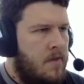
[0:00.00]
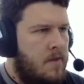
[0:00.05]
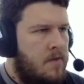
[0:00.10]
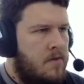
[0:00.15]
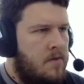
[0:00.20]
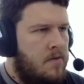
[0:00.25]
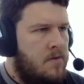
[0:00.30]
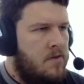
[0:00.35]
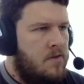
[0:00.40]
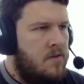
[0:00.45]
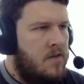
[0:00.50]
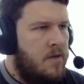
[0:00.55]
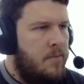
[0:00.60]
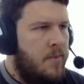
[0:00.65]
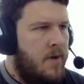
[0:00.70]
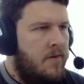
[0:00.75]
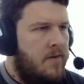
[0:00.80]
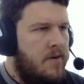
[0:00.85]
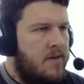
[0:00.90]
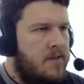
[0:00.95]
As you can see
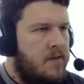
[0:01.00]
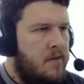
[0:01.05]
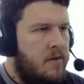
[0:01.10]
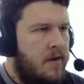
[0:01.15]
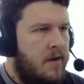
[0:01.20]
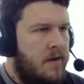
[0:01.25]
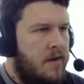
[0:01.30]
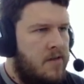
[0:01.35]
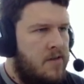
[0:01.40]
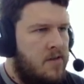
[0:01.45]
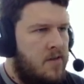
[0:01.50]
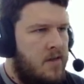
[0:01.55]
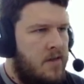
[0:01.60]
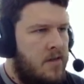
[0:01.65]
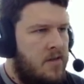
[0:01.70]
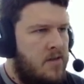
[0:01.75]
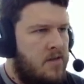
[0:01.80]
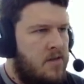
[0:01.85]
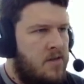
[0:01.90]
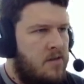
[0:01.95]
Perez, Leclerc,
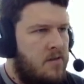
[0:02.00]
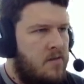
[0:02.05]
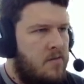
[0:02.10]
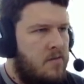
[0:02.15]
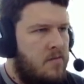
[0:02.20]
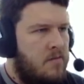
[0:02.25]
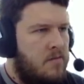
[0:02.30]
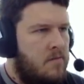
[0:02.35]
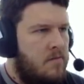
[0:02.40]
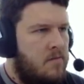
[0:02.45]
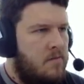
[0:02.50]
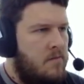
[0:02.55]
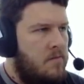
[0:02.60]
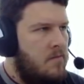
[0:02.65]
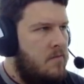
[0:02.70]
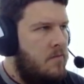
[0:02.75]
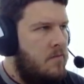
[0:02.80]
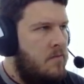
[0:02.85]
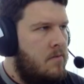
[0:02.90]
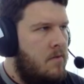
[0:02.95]
Sainz
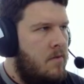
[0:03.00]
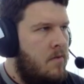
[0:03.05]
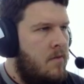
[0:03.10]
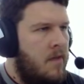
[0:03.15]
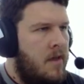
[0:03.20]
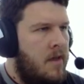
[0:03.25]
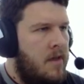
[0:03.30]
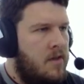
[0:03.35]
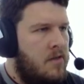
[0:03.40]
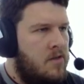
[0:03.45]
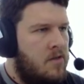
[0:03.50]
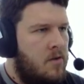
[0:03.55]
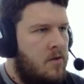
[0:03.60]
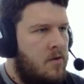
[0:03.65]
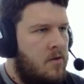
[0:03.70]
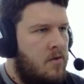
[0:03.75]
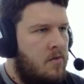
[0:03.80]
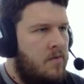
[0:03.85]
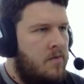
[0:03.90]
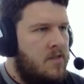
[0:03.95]
there,
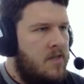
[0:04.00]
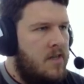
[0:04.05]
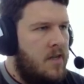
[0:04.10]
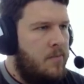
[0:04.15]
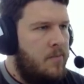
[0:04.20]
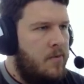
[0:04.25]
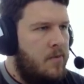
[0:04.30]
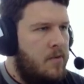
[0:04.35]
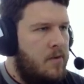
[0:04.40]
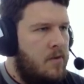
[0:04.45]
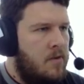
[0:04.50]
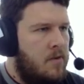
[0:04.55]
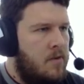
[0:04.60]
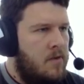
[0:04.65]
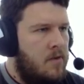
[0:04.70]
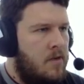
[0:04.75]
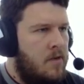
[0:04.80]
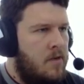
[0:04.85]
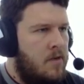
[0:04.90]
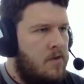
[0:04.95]
so Verstappen
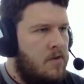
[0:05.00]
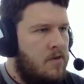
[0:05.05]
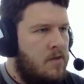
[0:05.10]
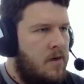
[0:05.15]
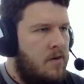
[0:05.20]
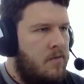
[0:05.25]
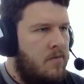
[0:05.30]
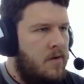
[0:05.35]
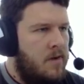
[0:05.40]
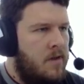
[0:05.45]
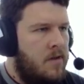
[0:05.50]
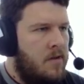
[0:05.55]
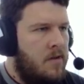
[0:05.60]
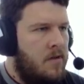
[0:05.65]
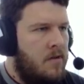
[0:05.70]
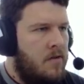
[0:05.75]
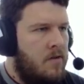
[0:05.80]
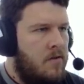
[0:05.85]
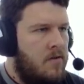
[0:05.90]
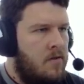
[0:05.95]
is currently in
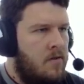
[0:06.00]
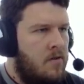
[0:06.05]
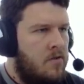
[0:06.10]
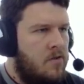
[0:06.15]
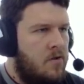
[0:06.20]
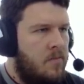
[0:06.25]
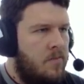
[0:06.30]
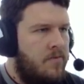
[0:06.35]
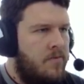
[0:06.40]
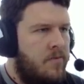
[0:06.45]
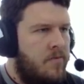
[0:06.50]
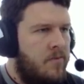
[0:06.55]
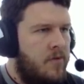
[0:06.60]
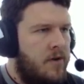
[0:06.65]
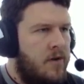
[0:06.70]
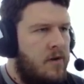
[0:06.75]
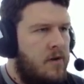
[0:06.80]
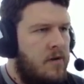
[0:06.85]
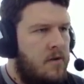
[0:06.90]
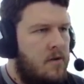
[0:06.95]
the top
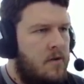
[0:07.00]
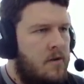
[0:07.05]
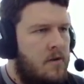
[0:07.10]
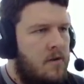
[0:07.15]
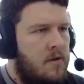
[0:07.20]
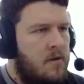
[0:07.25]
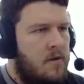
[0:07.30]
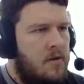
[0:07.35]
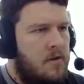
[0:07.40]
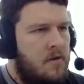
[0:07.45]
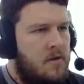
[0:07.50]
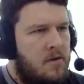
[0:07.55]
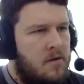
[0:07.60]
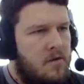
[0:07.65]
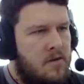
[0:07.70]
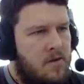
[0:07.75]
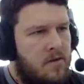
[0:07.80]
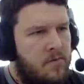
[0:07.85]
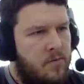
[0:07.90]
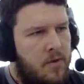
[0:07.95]
3.
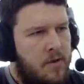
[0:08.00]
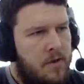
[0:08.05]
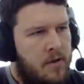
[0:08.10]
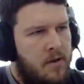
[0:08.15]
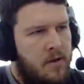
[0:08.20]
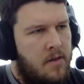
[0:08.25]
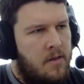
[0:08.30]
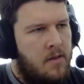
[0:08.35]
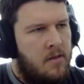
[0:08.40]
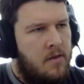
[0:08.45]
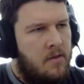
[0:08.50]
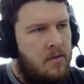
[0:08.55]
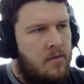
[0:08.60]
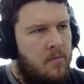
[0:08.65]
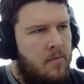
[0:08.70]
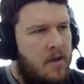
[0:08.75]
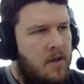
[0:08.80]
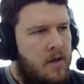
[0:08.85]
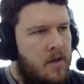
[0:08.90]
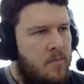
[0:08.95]
See if we can
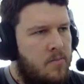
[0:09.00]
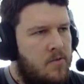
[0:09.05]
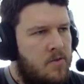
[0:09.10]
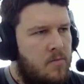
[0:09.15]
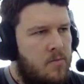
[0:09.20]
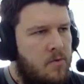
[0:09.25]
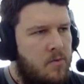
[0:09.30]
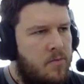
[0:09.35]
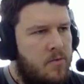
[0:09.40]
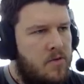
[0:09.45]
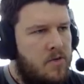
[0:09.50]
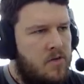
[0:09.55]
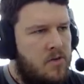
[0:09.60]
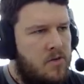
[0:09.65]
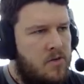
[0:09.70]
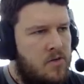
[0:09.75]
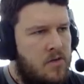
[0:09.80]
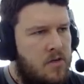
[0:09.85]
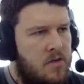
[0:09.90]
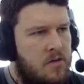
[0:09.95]
make up some more
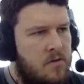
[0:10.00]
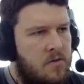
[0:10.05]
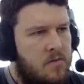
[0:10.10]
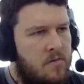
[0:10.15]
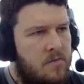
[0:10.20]
positions here.